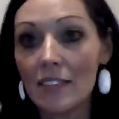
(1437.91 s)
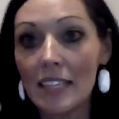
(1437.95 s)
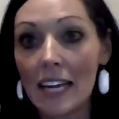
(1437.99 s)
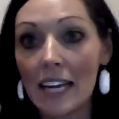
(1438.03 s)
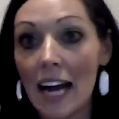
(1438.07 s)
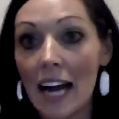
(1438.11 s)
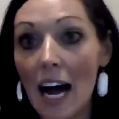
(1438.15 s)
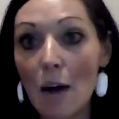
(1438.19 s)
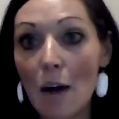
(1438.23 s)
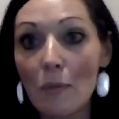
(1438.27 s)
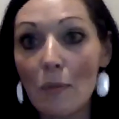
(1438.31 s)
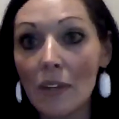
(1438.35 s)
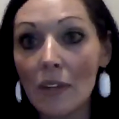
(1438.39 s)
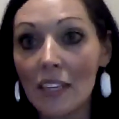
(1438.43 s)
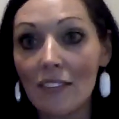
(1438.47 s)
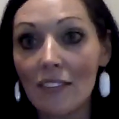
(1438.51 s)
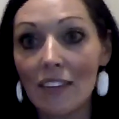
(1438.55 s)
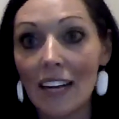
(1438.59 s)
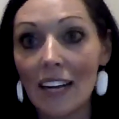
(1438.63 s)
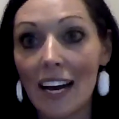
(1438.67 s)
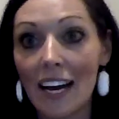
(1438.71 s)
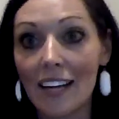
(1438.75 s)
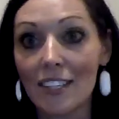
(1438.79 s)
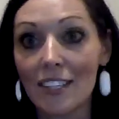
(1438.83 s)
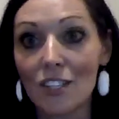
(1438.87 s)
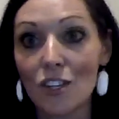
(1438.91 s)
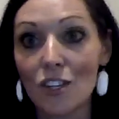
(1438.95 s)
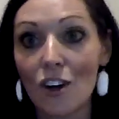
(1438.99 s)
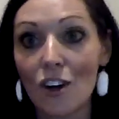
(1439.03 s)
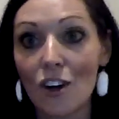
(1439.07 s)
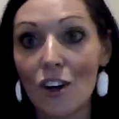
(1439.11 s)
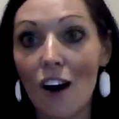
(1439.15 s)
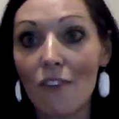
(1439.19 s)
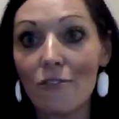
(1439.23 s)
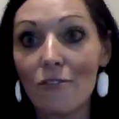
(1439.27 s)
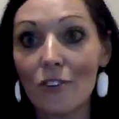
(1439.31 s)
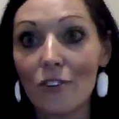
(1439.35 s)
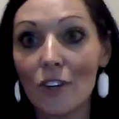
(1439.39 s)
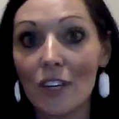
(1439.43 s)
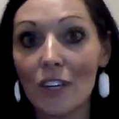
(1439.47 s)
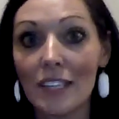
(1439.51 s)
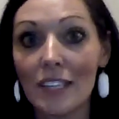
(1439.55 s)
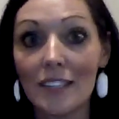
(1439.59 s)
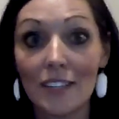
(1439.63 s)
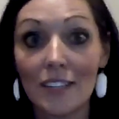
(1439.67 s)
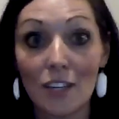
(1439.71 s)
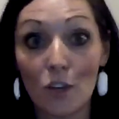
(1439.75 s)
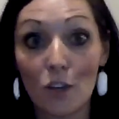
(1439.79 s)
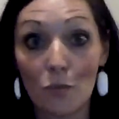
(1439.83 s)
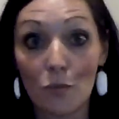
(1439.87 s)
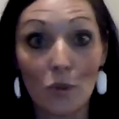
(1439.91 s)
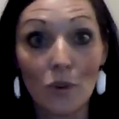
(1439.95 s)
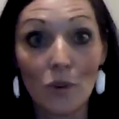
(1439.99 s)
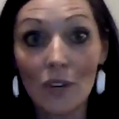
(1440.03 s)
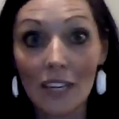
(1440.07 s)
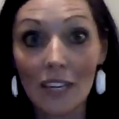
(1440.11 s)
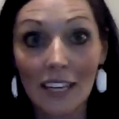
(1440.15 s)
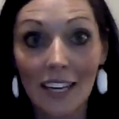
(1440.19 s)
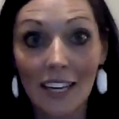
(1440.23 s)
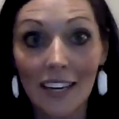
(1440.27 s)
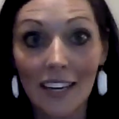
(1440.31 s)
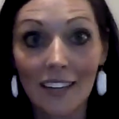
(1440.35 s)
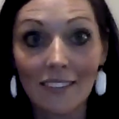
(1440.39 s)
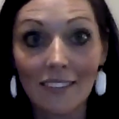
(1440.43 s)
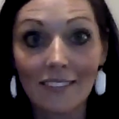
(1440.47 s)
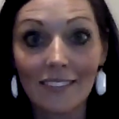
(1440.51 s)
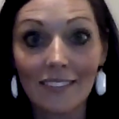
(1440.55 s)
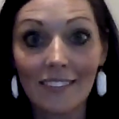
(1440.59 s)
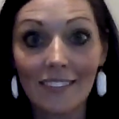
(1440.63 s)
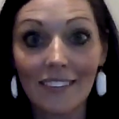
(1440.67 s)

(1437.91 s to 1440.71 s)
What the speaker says: that I believe it has to offer is the community.